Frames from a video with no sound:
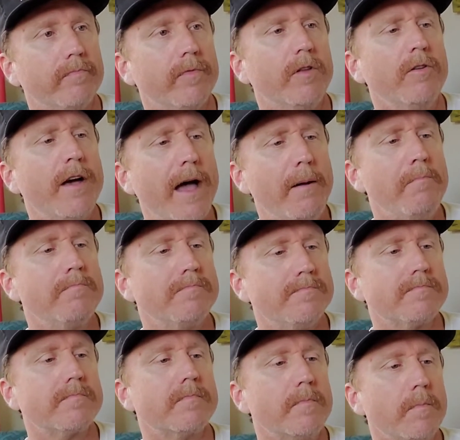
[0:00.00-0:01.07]
Okay.
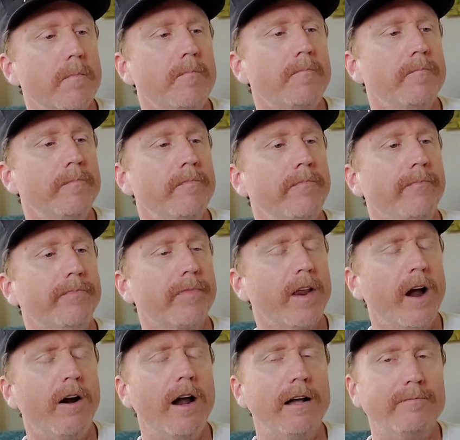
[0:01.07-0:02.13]

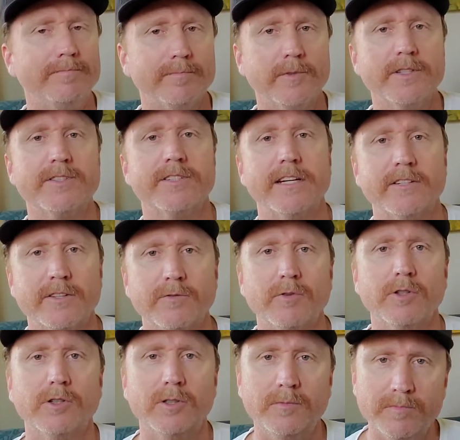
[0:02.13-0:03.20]
All right, I'm going to stick to the
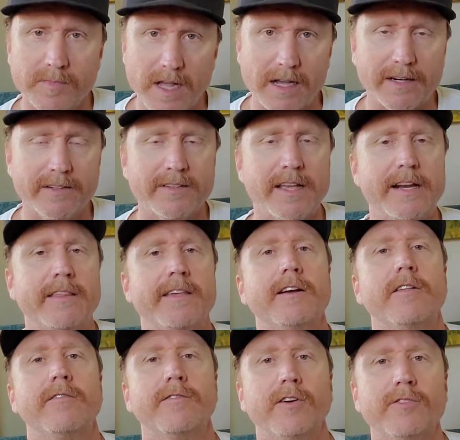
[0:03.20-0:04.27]
rule. I'm not going to say
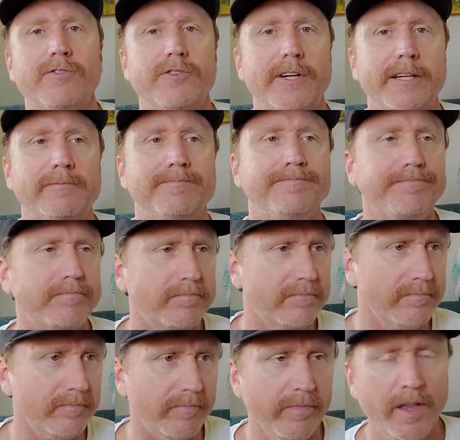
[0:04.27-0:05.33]
anything on the first drink.
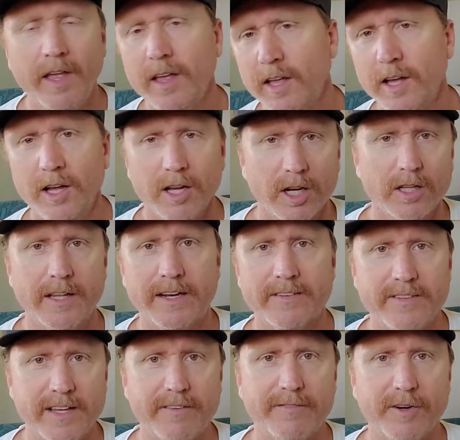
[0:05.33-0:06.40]
Gonna let it
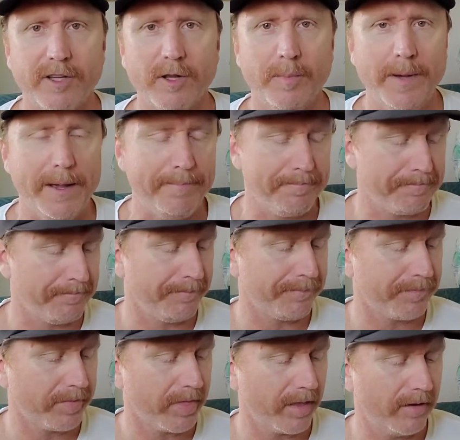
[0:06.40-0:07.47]
sit for a little bit.
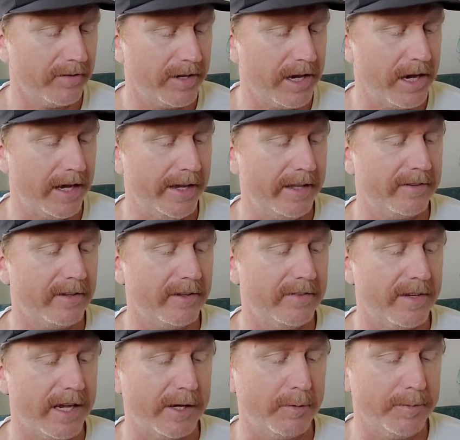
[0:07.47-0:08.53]
See how it hits on the
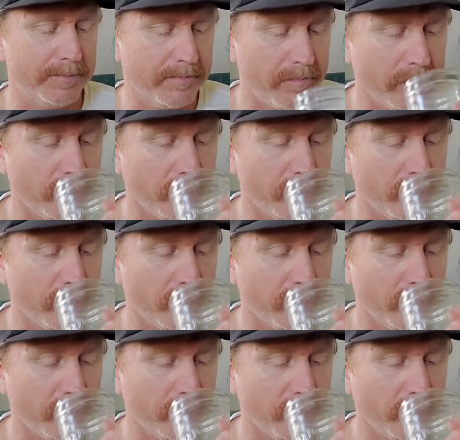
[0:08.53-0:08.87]
second one.